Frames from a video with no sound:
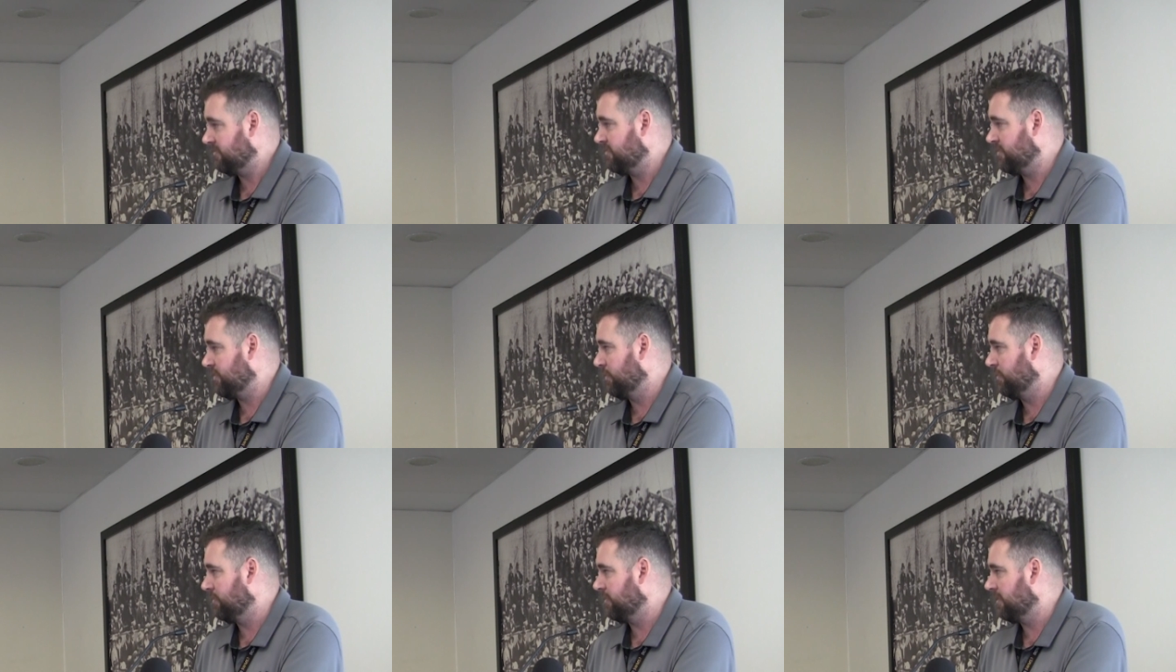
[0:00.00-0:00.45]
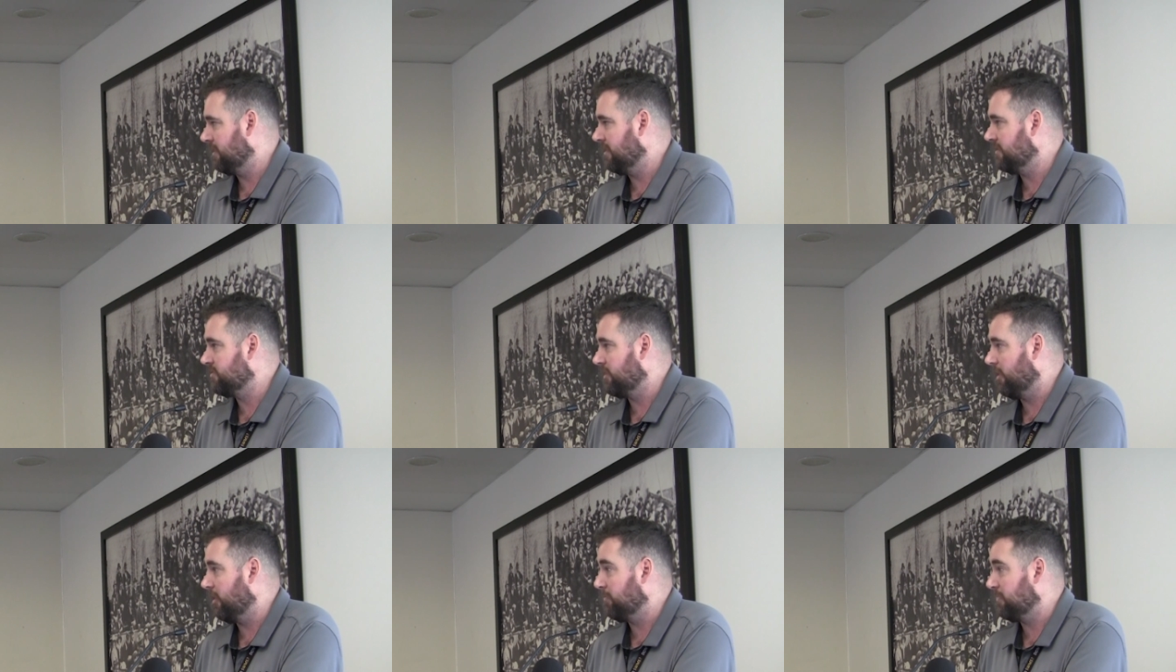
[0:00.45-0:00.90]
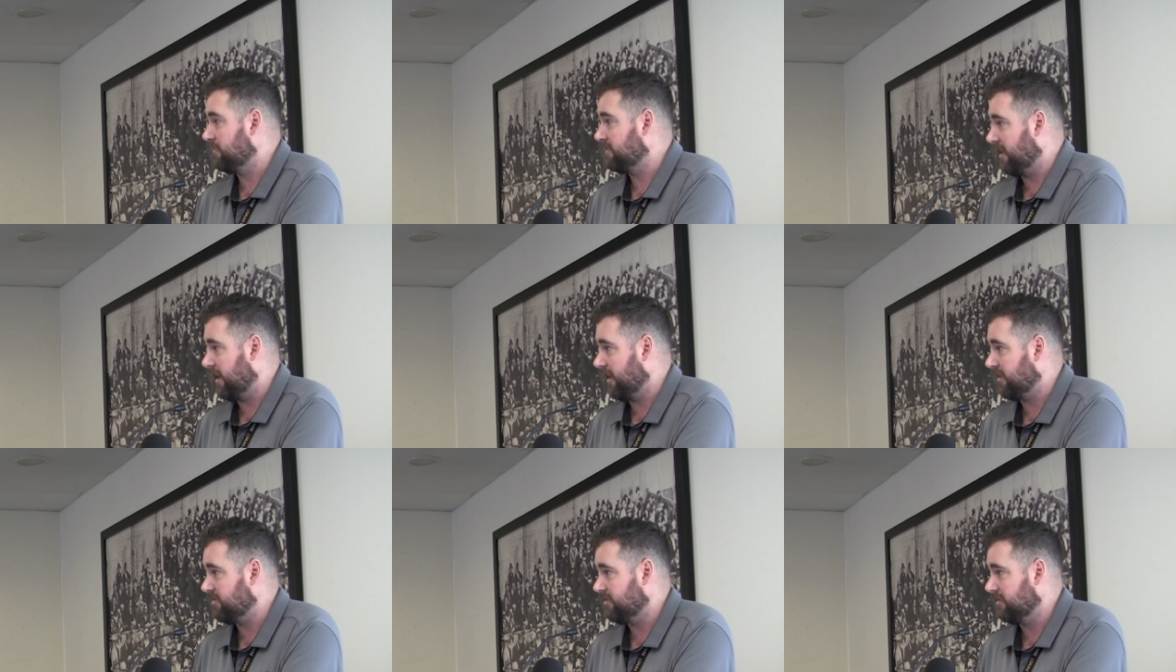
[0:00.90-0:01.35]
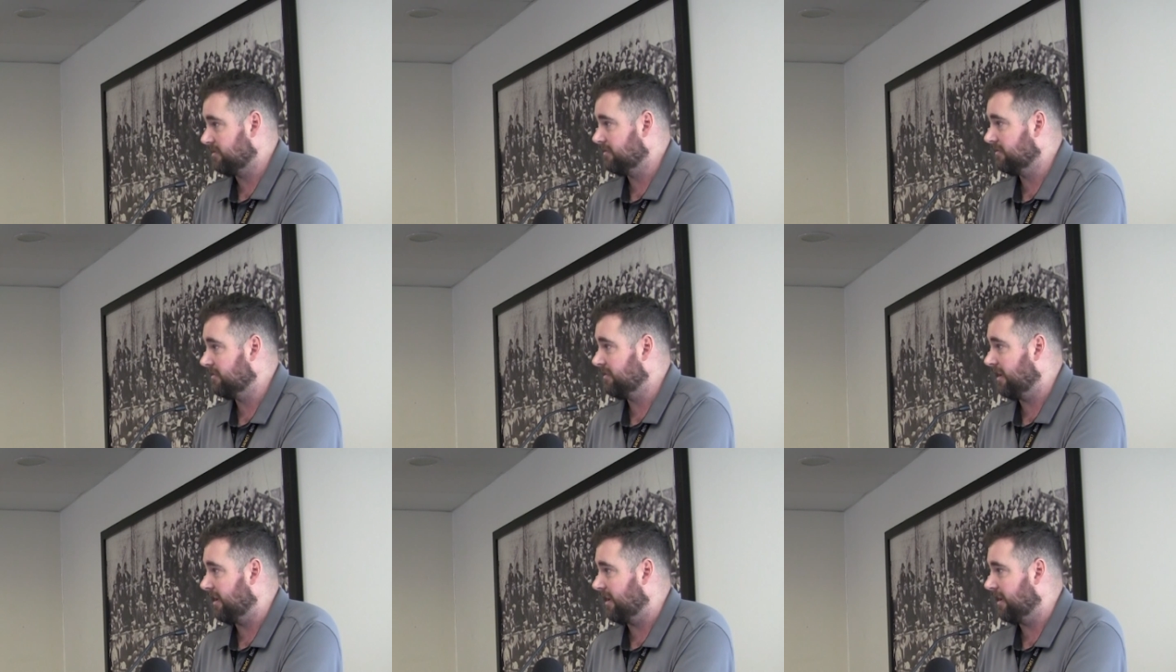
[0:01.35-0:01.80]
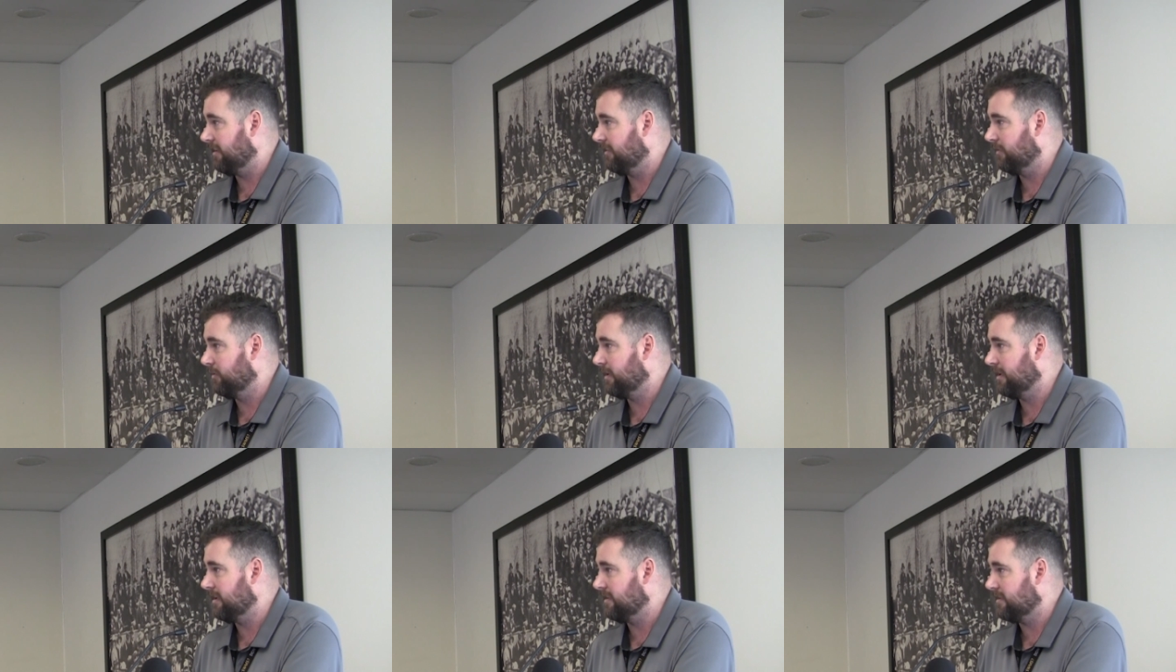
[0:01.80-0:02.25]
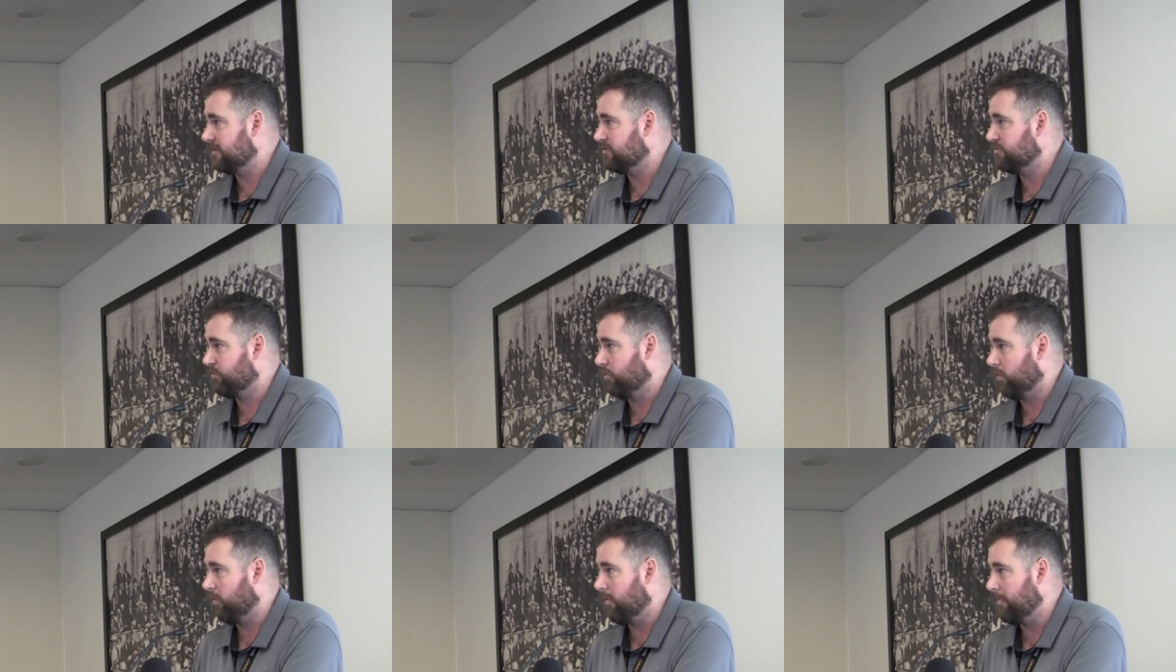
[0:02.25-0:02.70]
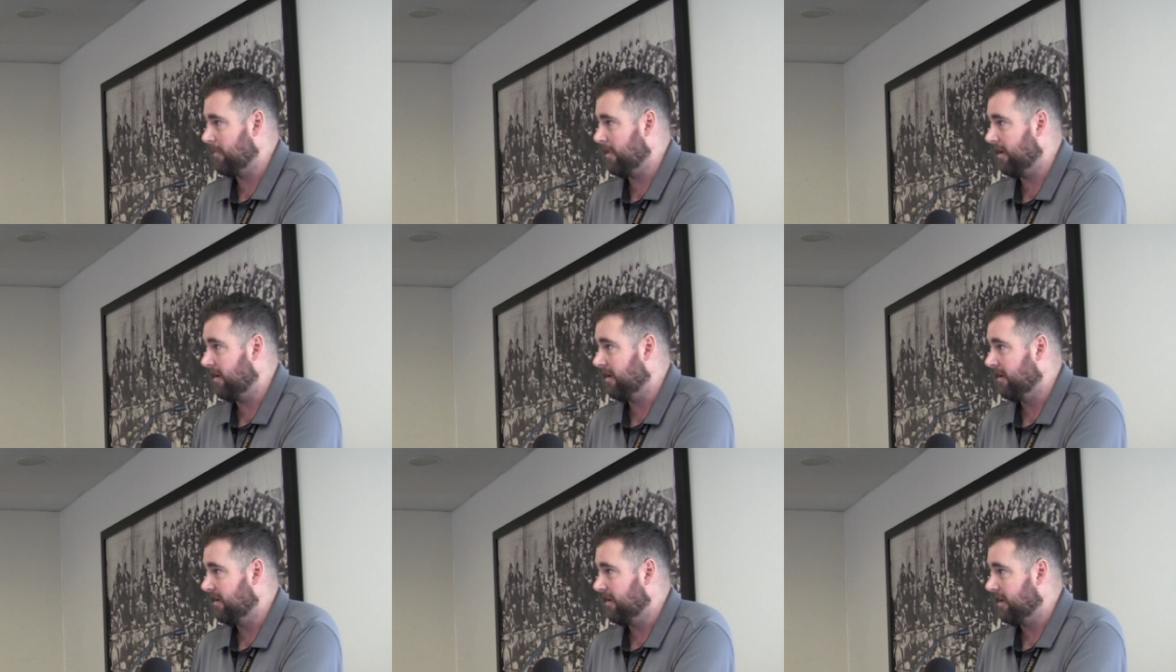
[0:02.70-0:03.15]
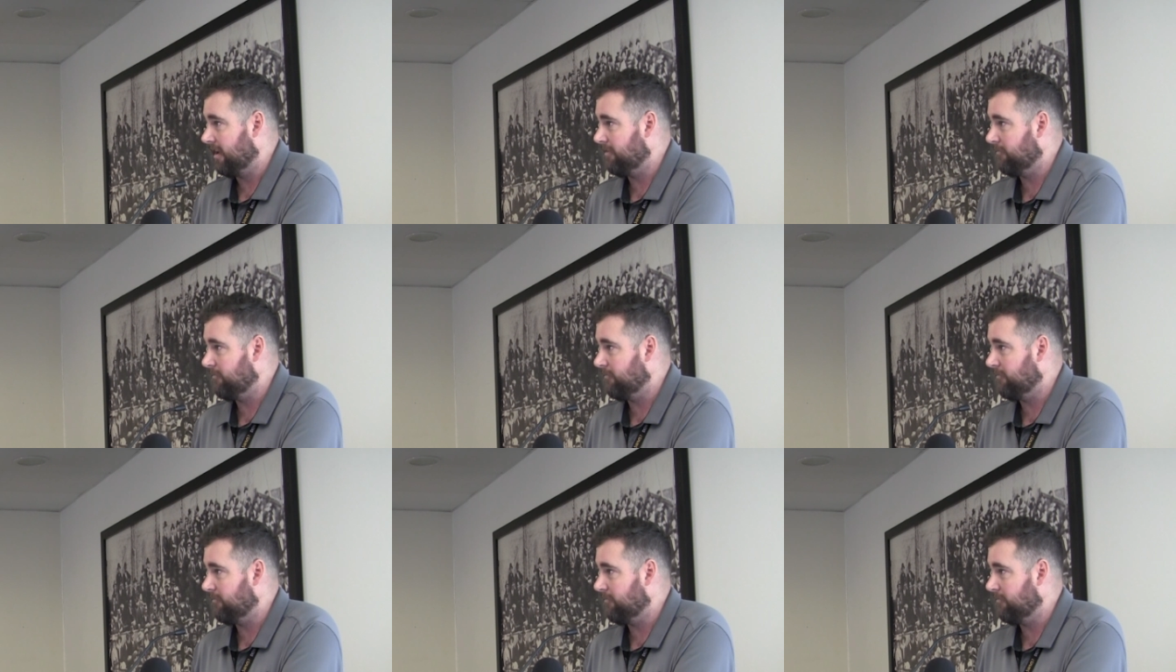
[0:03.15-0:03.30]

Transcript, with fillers: children in child protection and looking at the trauma